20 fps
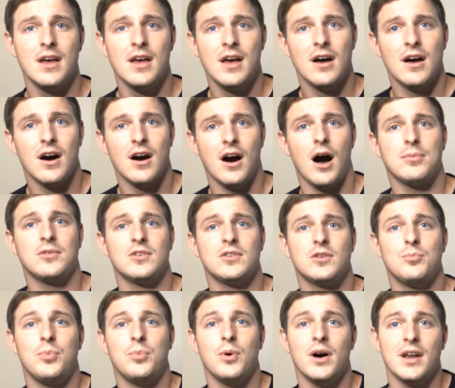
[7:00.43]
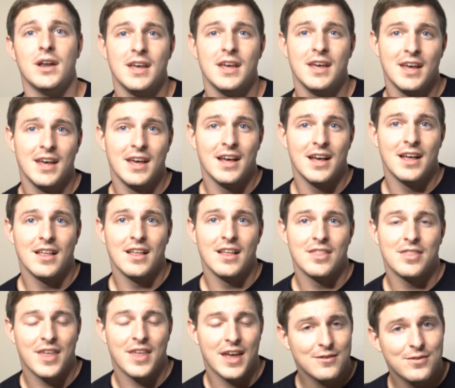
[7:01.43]
options. But
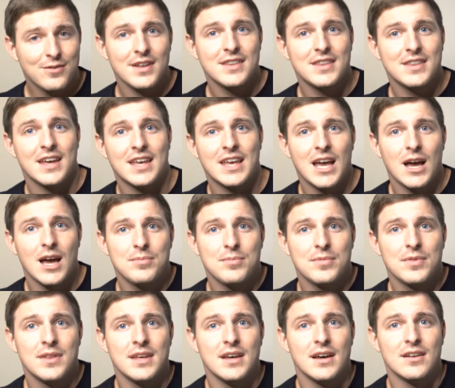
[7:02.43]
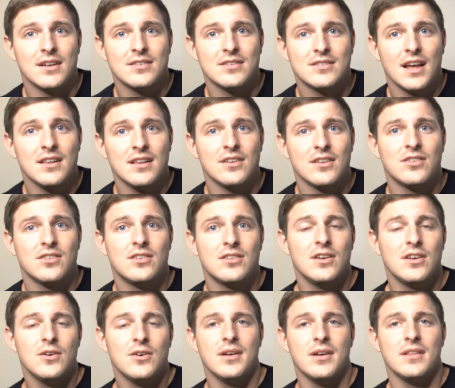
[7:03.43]
thankfully, they kept the stainless
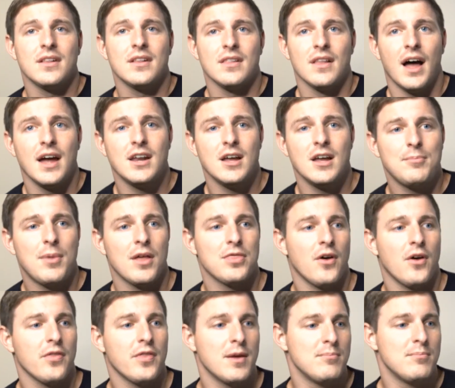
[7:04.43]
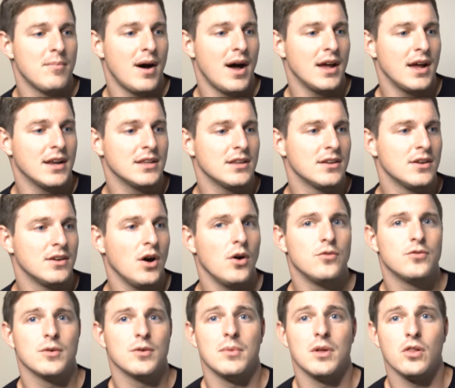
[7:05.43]
steel in the lineup. I thought they might go
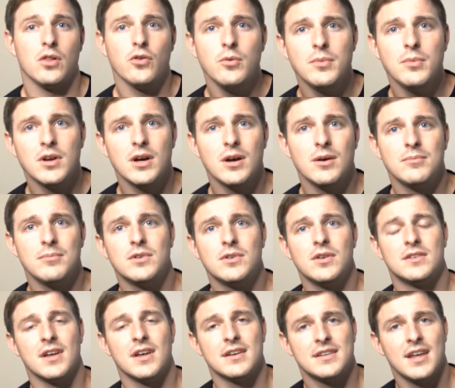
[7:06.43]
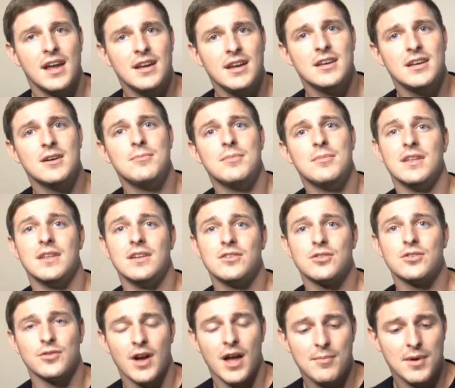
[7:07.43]
from aluminum to titanium and then
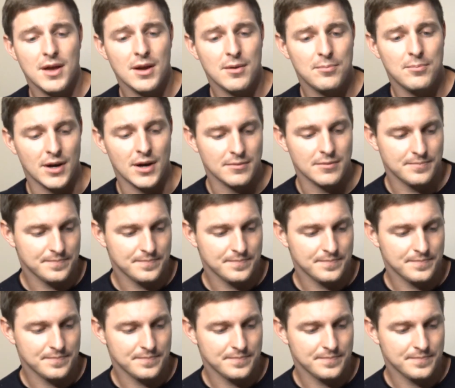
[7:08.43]
ceramic, but